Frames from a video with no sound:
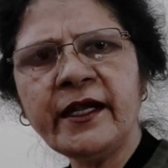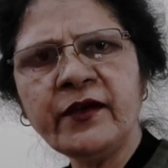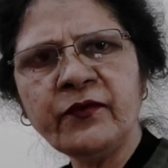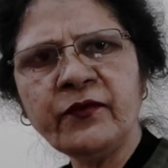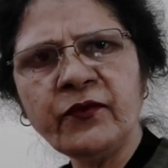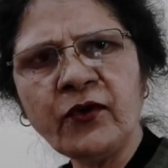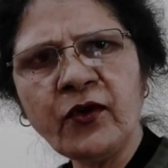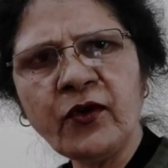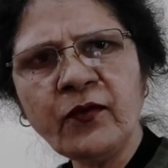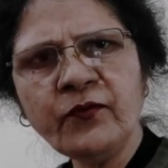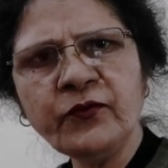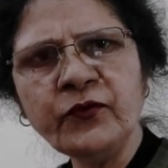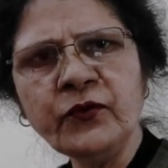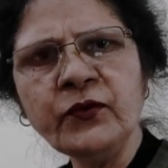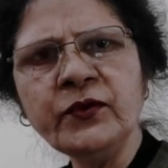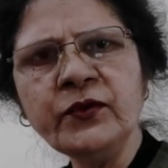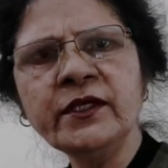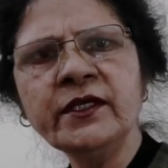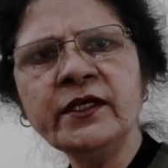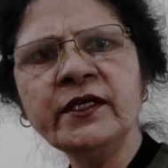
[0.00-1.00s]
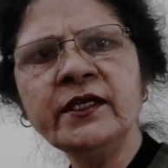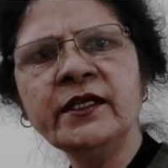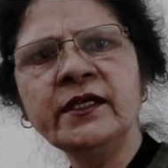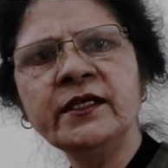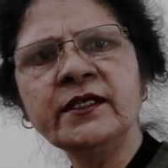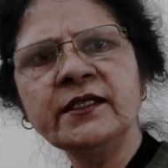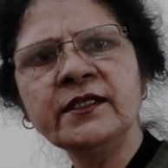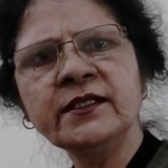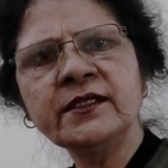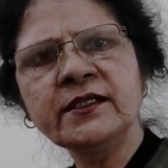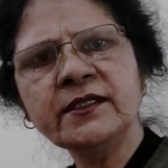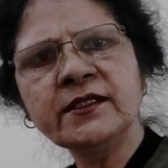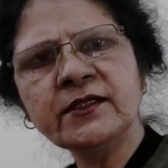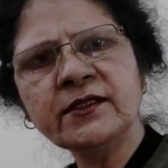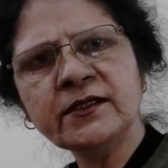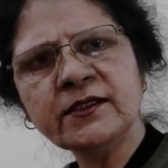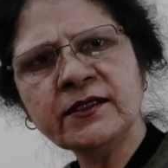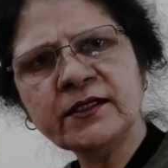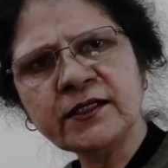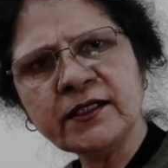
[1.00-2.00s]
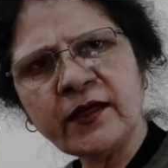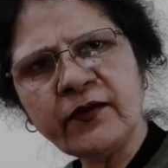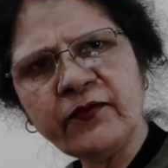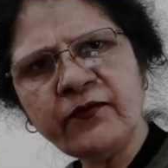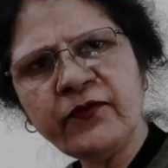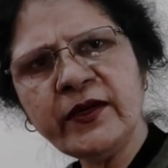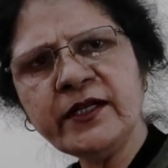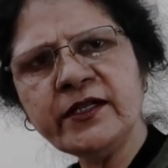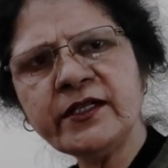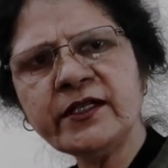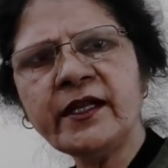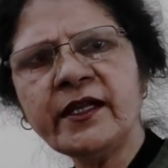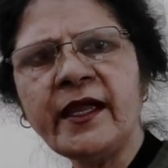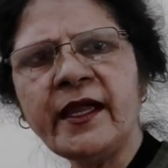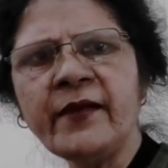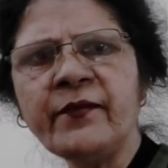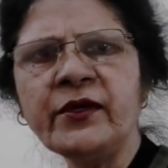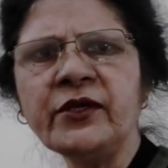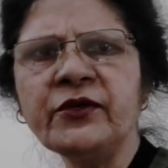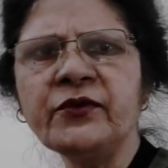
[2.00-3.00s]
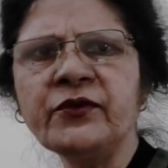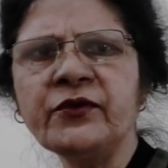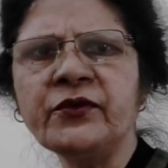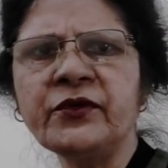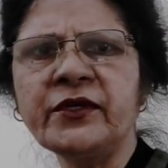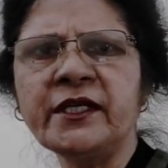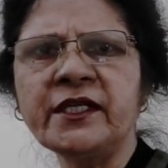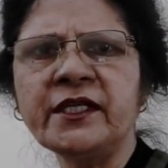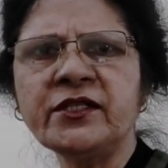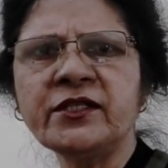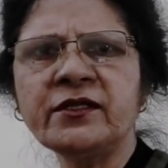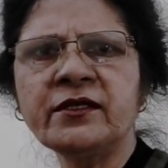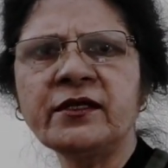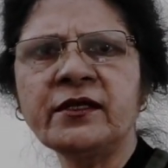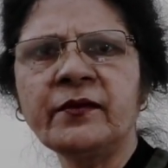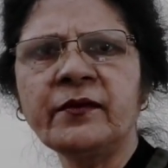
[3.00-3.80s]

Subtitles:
and warm food somewhat ameliorate,